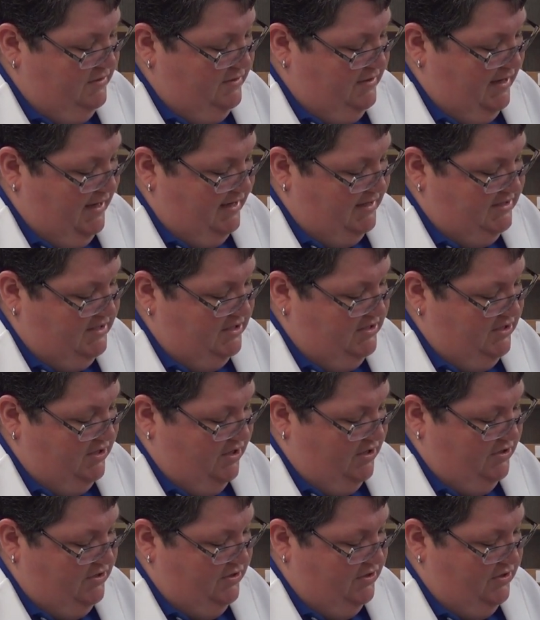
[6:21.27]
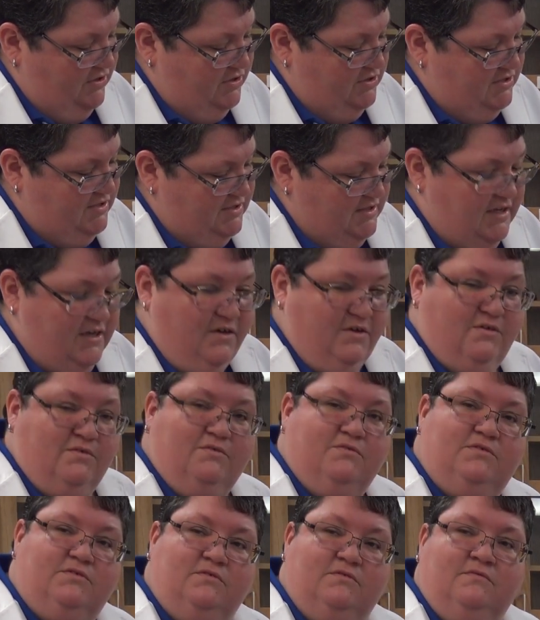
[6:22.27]
has to dock on our
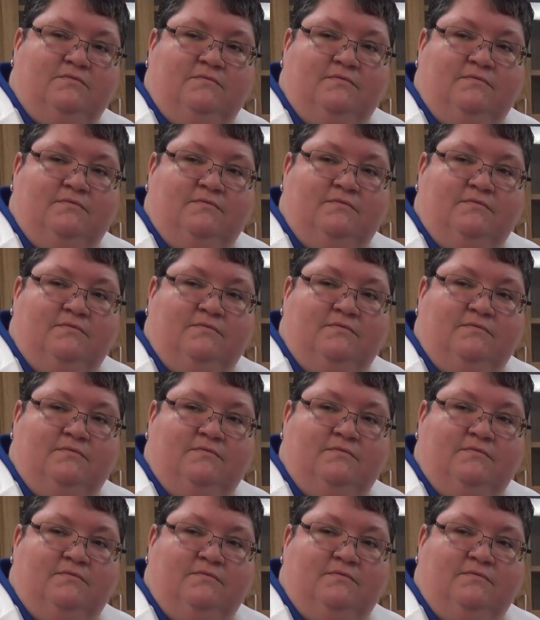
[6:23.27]
cells.